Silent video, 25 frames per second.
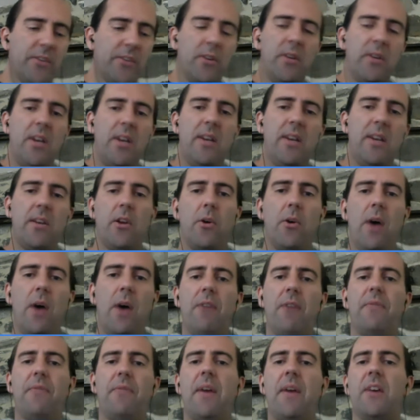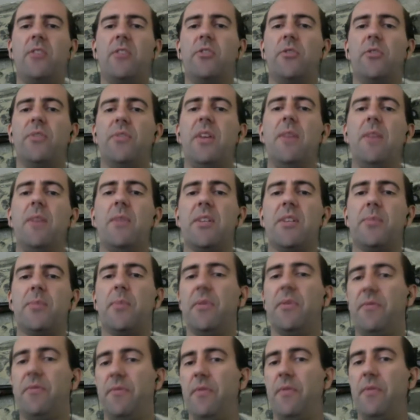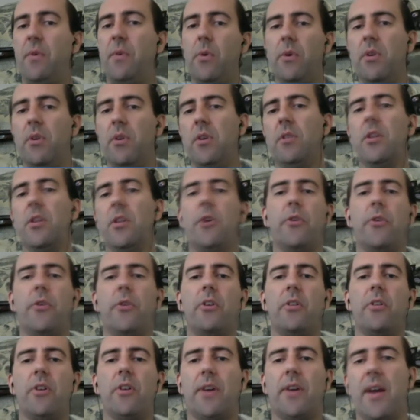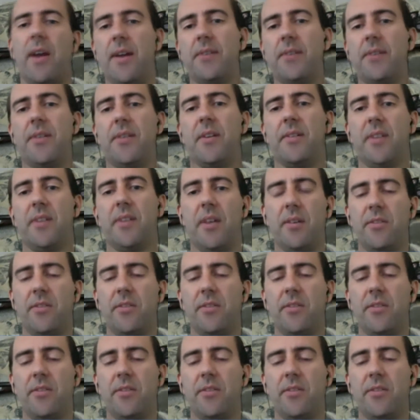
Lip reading: So you need to know how fast your theme is before you load all your content in.